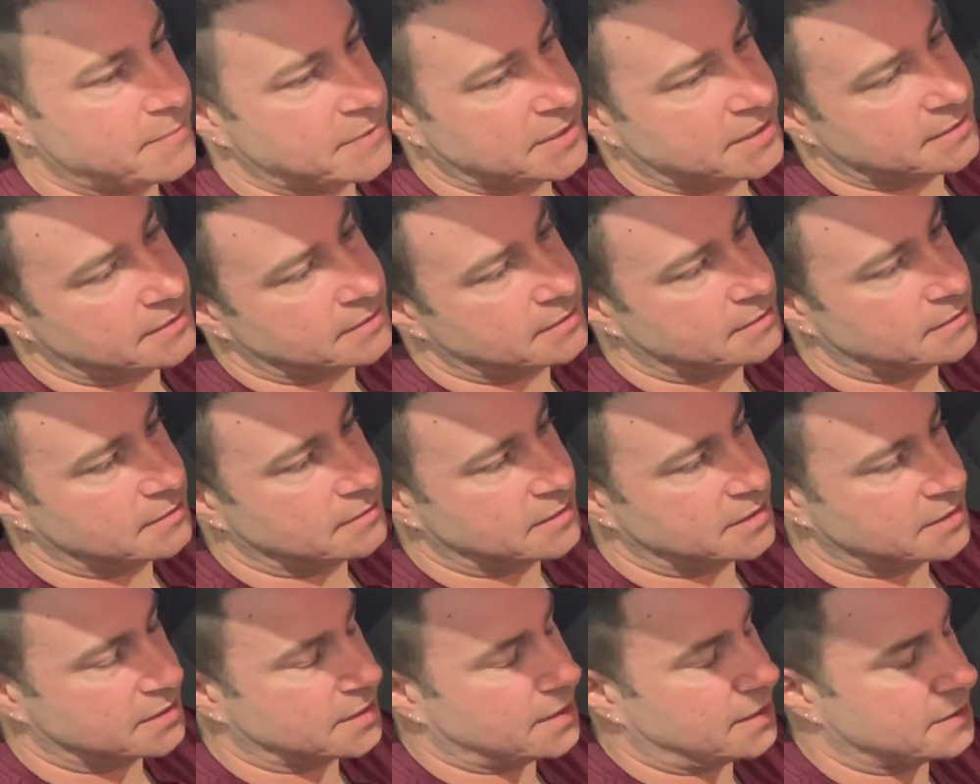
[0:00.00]
at
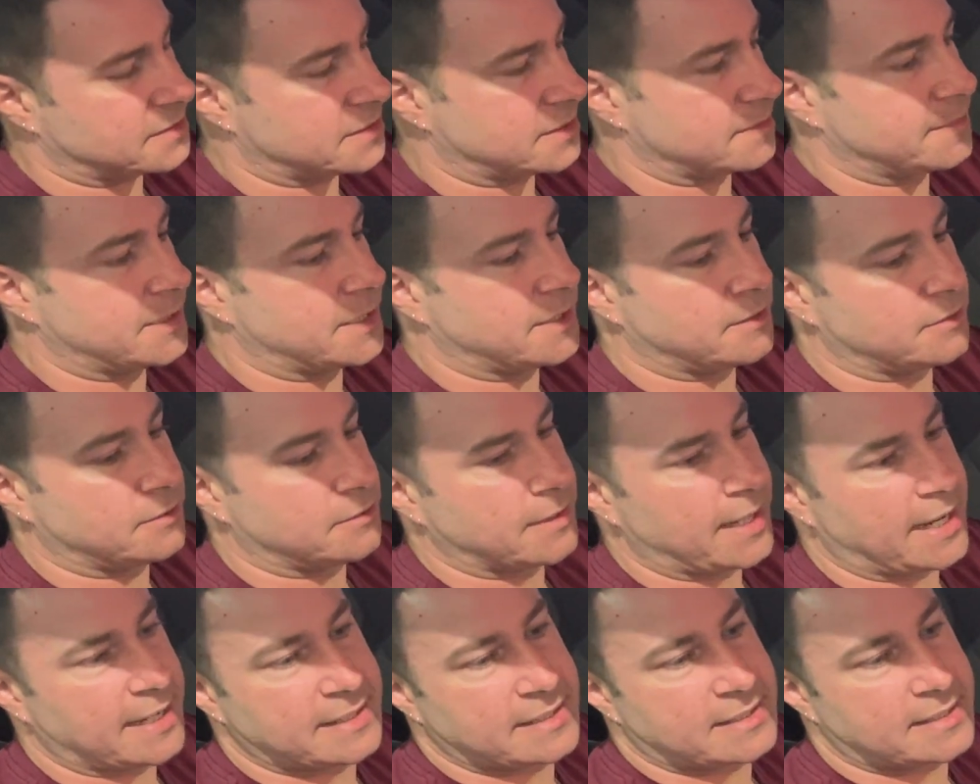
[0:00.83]
this customer
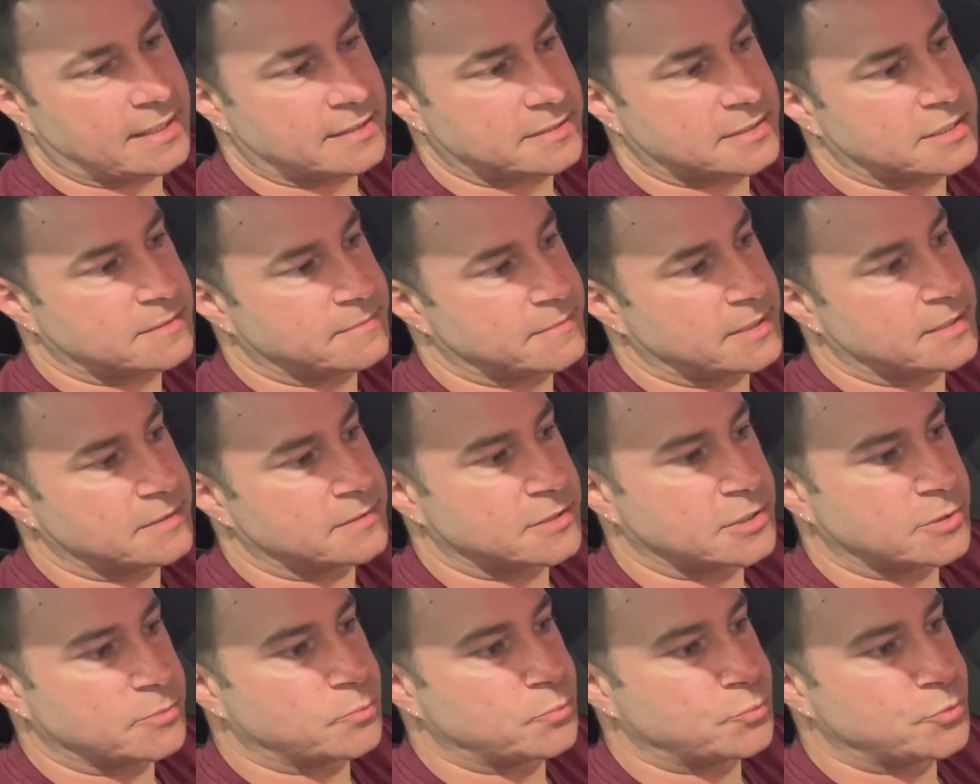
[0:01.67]
or any customer,
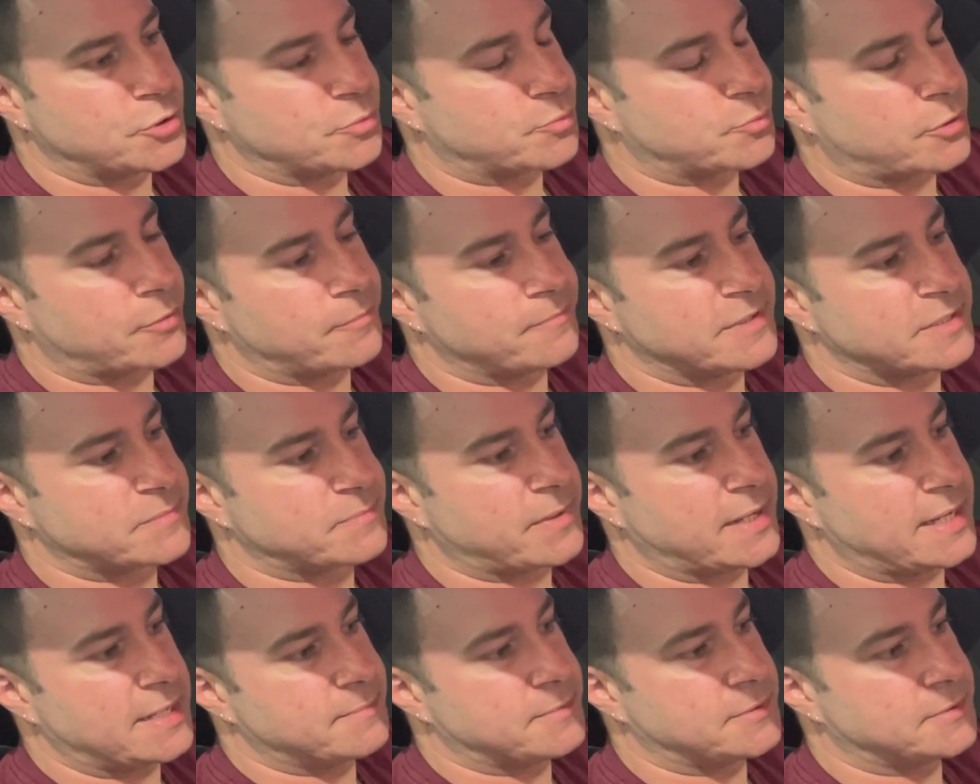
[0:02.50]
the problem is
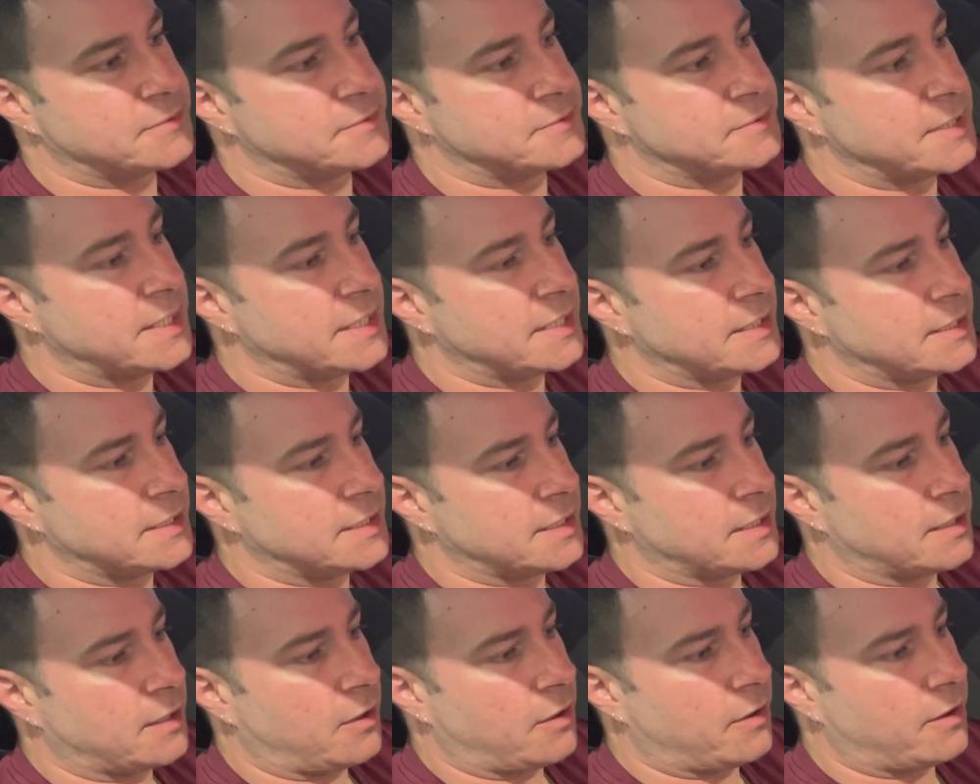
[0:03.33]
people,
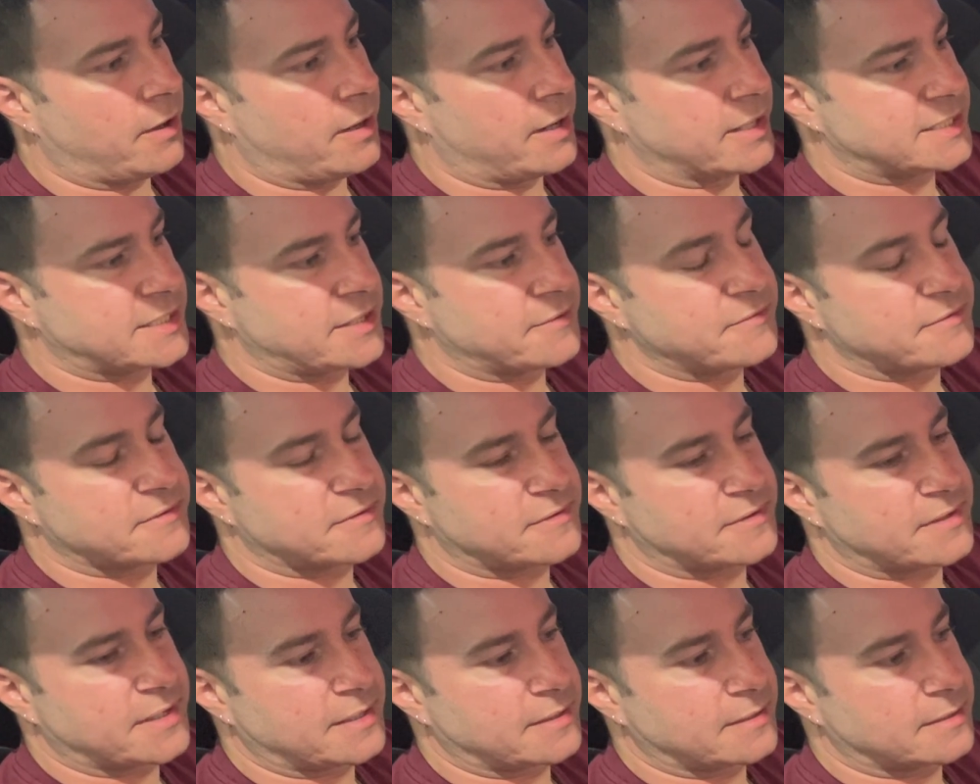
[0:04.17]
I don't
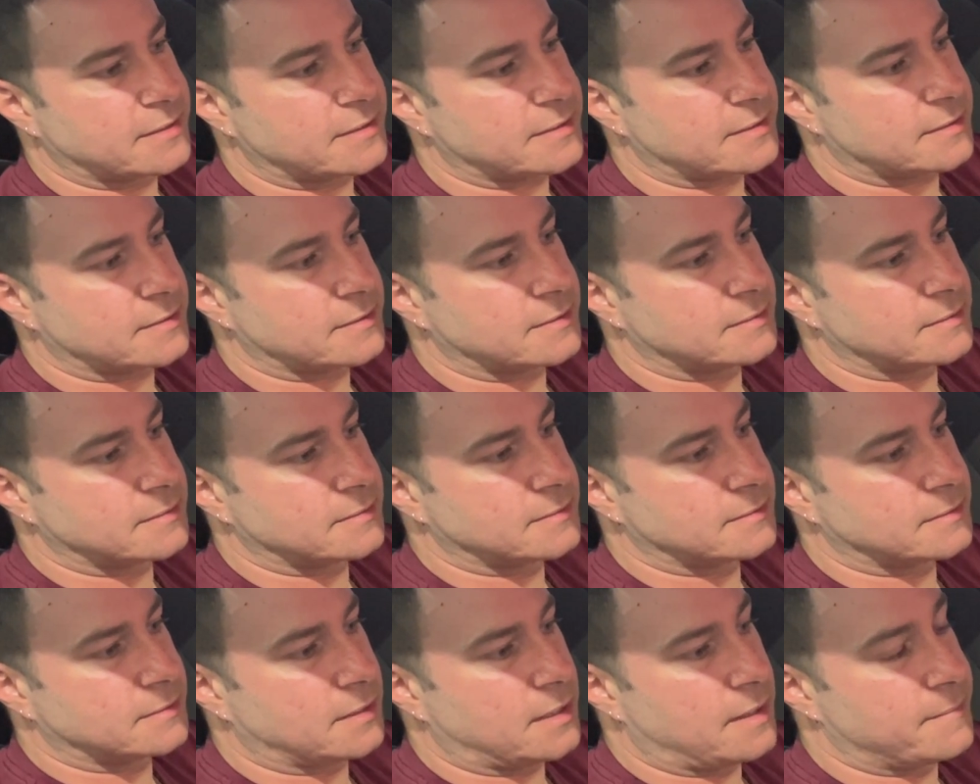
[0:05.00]
think,
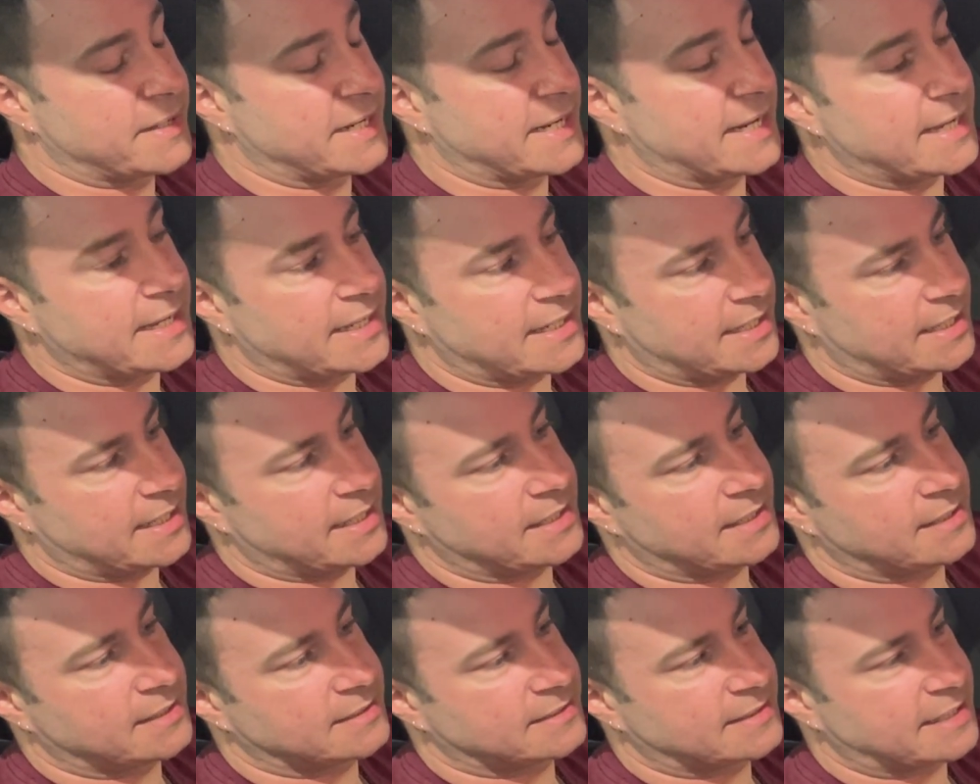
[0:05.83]
I mean,
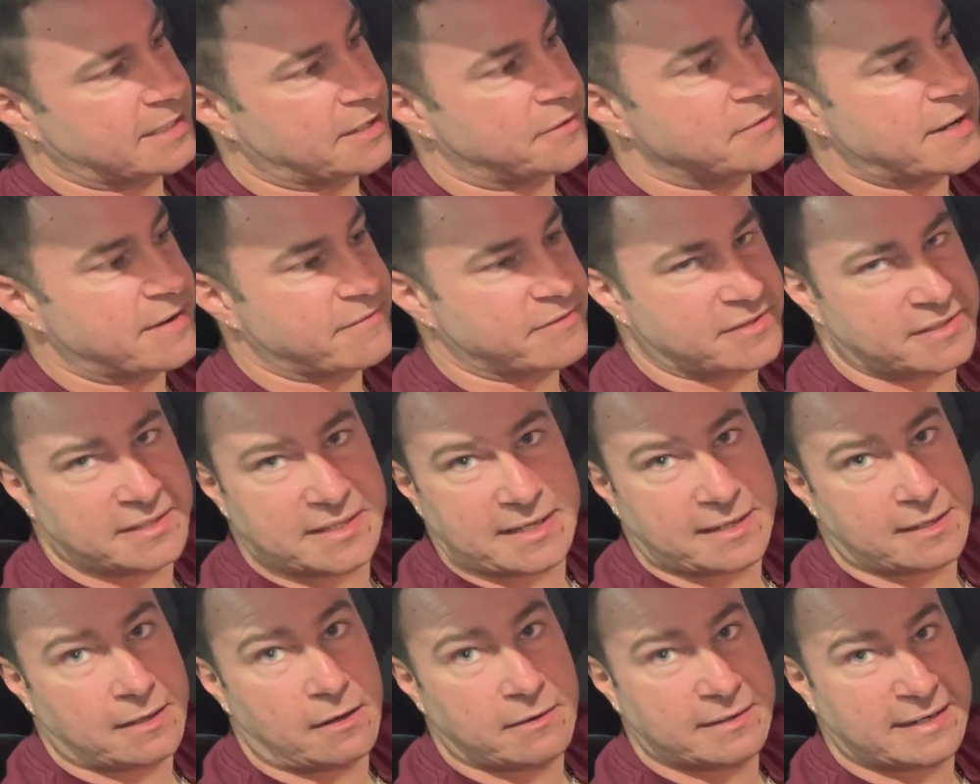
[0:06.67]
they don't ever think
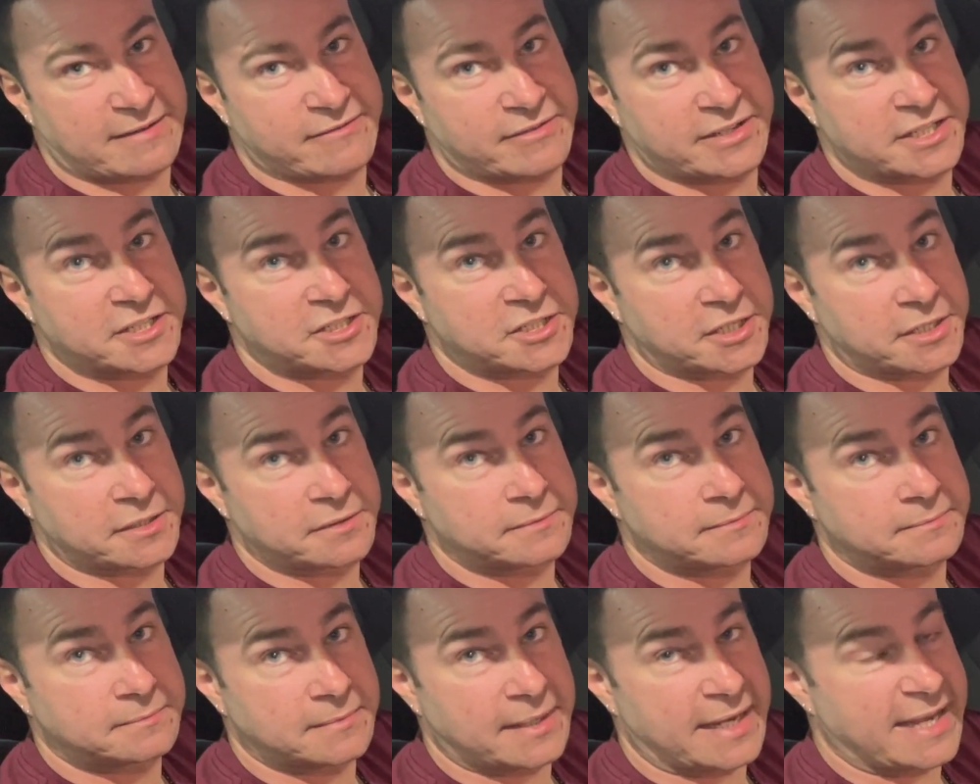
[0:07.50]
their car can have an issue,
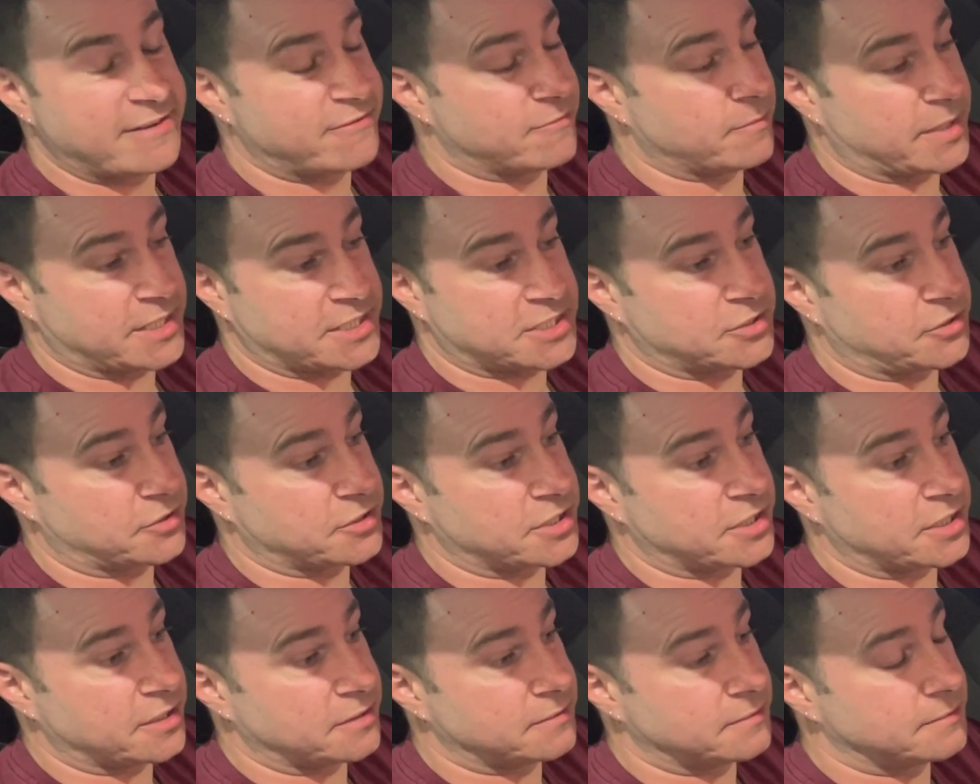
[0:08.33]
even when it's not
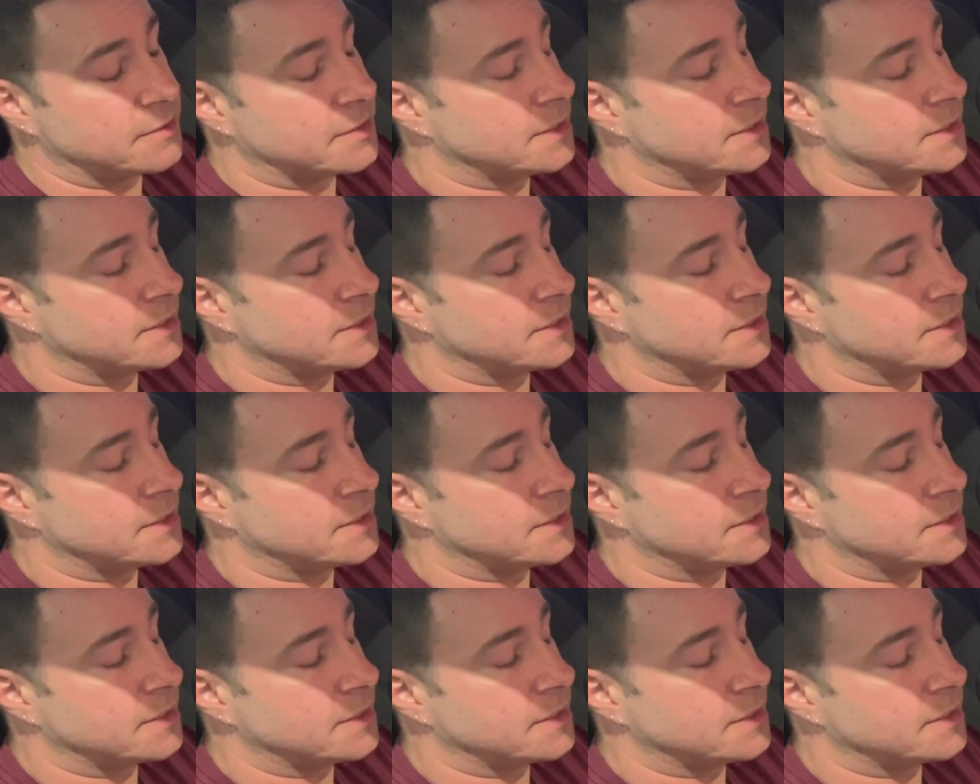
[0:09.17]
new.